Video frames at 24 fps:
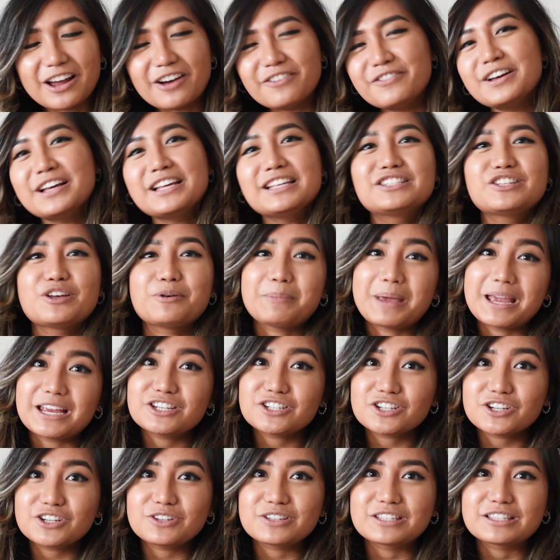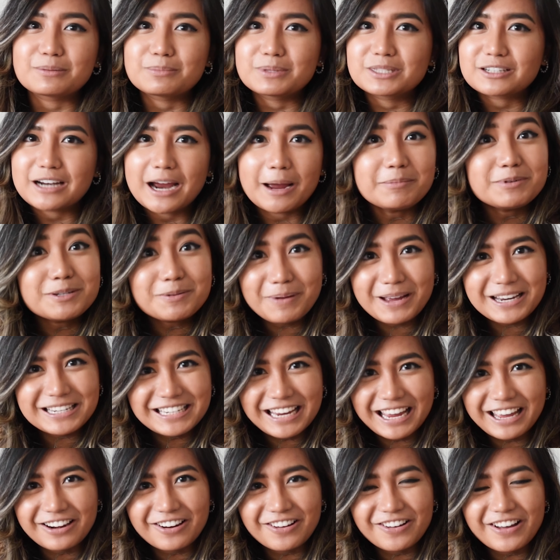of. So make sure you subscribe to my
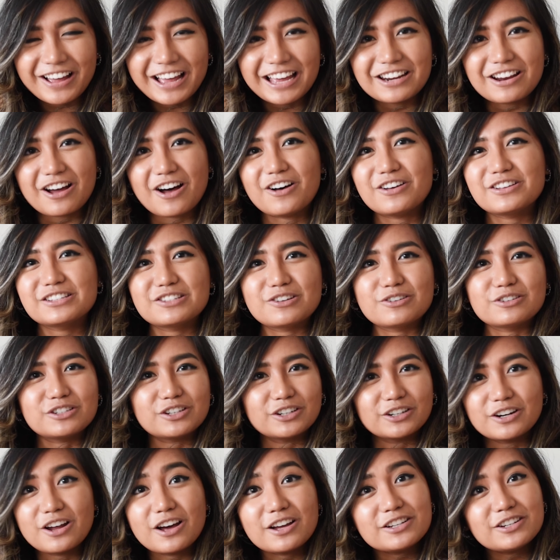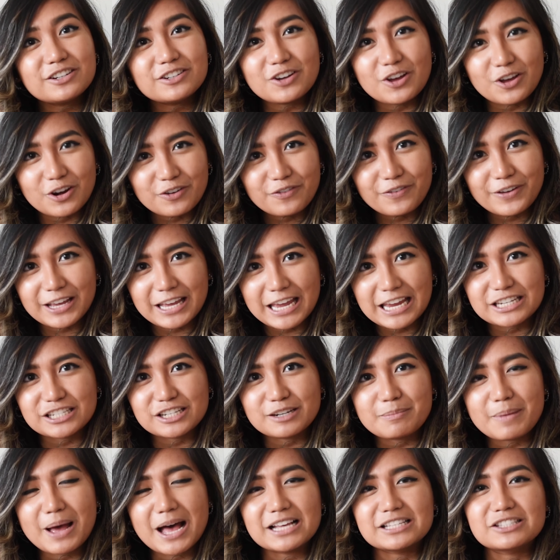channel and also turn on your
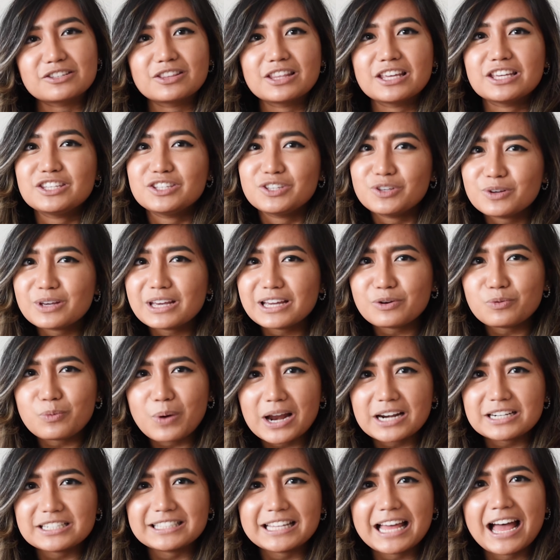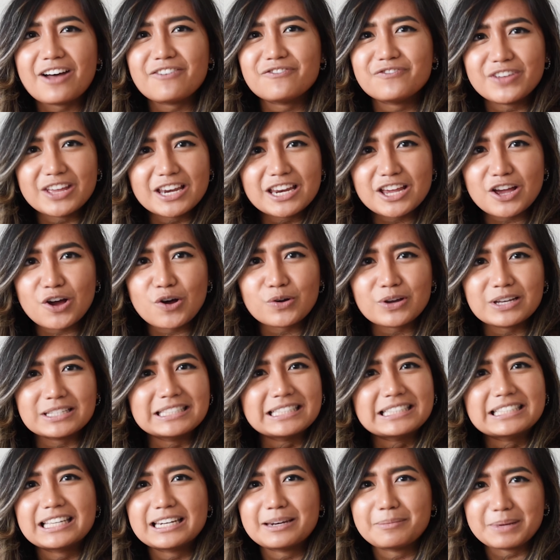notification bell so that you can watch that video
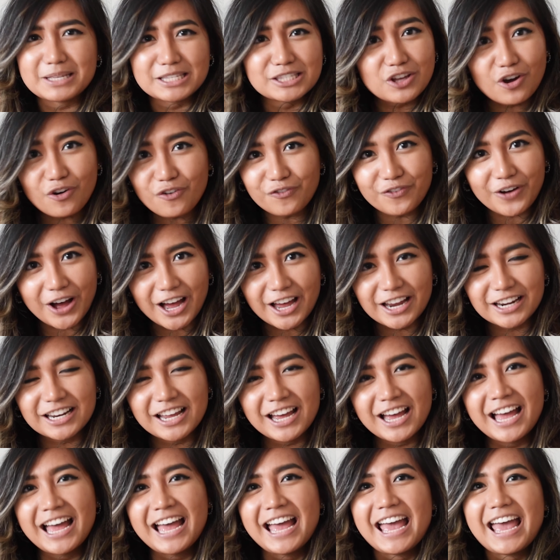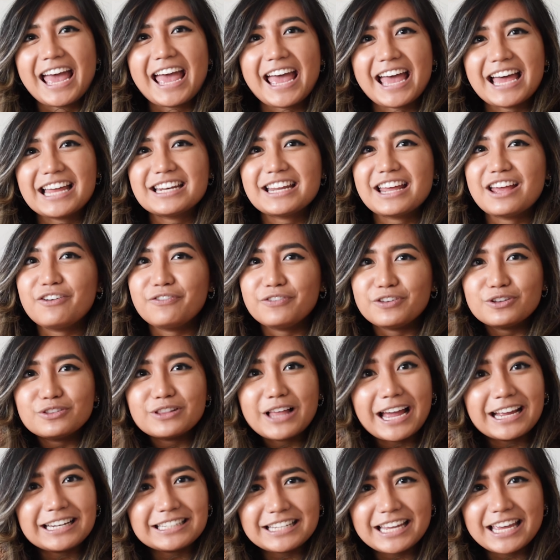because it's going to be so fun. And if you
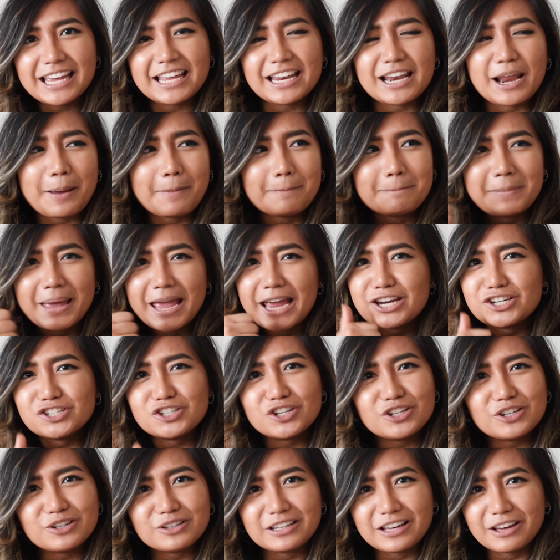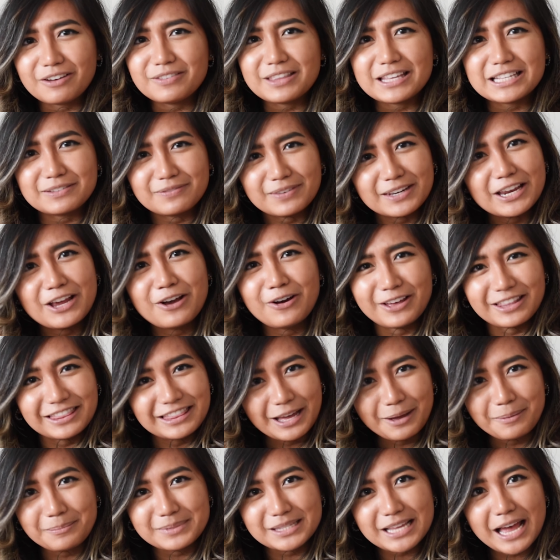liked it, make sure you give this video a
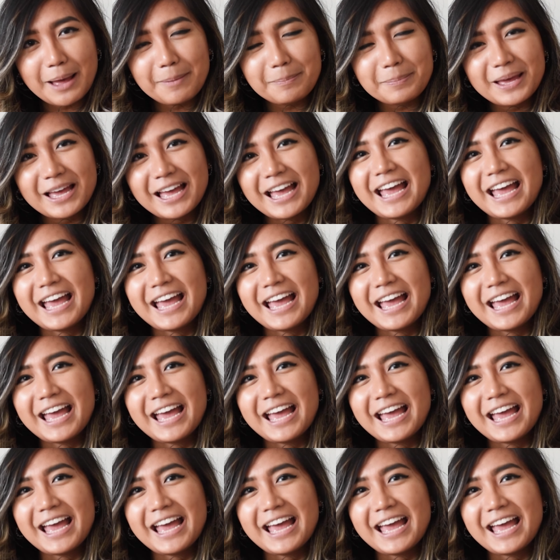thumbs up